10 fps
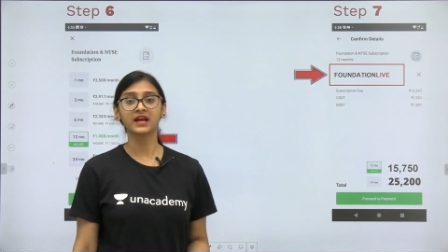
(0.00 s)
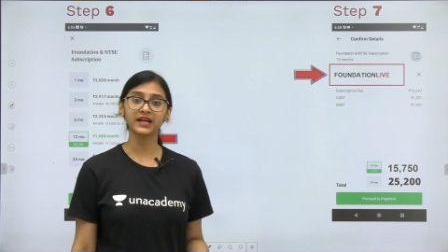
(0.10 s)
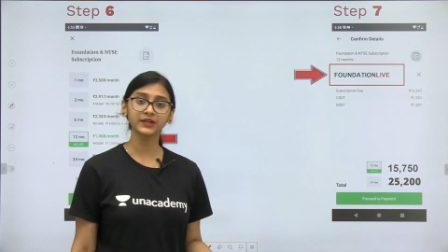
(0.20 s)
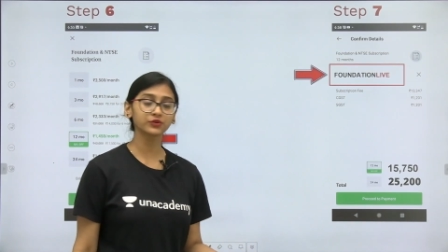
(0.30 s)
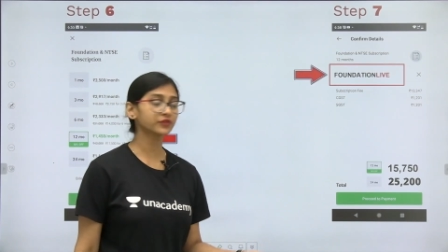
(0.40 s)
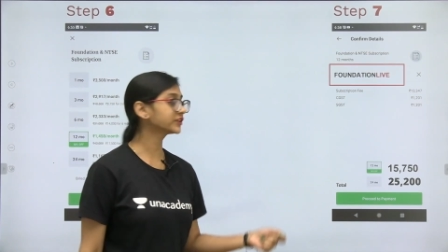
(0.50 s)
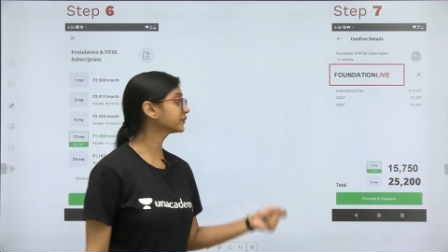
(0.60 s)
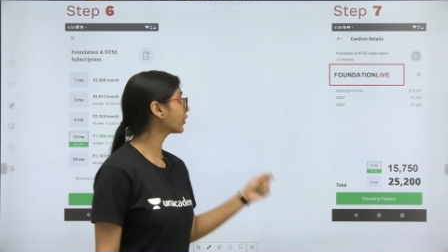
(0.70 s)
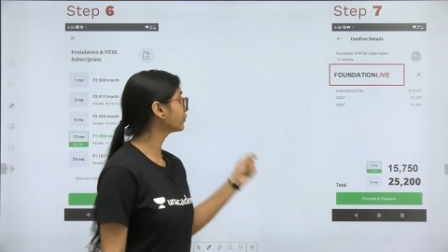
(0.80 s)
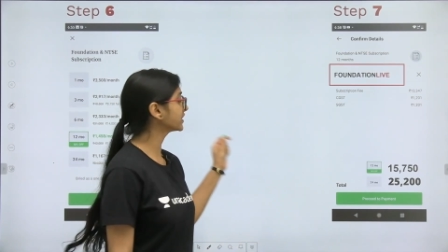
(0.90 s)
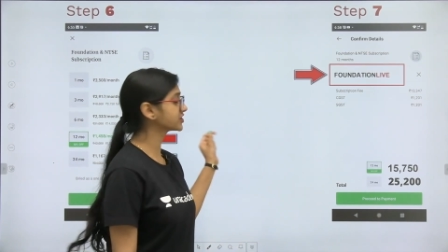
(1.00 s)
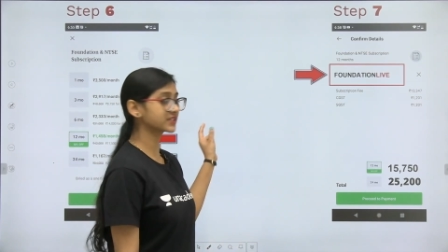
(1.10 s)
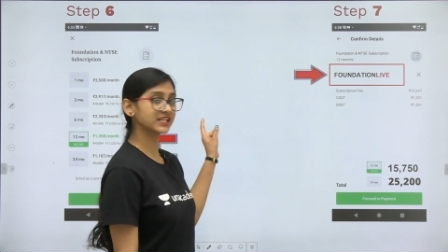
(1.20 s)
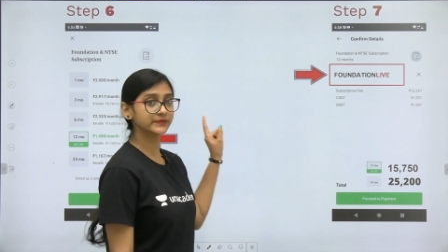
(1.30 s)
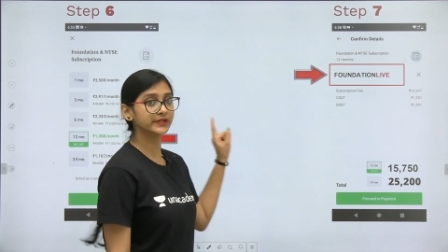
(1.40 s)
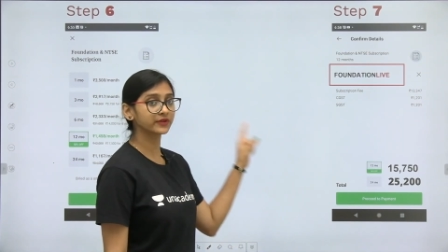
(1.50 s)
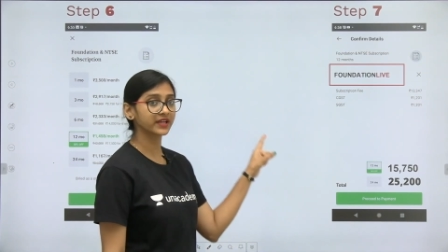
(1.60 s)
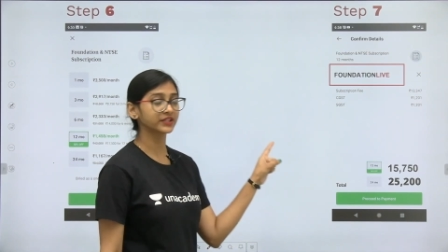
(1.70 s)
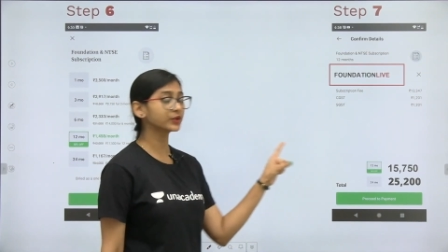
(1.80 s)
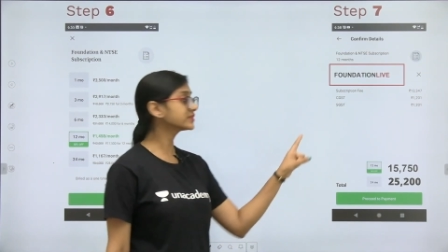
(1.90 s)
And you know, for the foundation as well, you
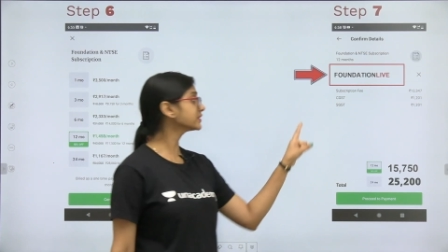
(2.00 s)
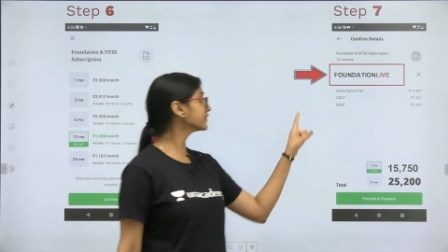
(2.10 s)
can use